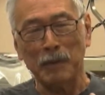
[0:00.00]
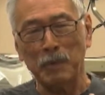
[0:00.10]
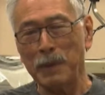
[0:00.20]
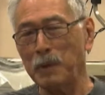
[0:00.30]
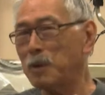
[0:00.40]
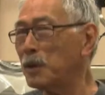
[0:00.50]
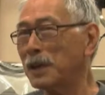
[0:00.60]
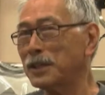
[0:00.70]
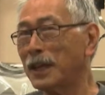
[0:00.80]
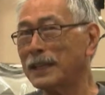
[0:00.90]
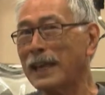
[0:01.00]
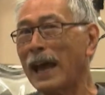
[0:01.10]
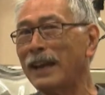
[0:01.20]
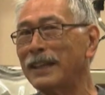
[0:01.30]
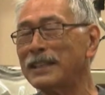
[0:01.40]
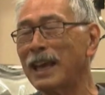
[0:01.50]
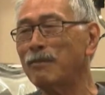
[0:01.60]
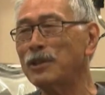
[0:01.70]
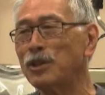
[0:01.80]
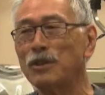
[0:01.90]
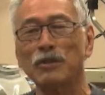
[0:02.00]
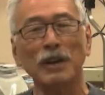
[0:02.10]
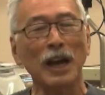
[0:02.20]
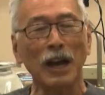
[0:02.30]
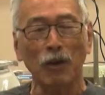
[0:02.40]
people who looked exactly the same as you,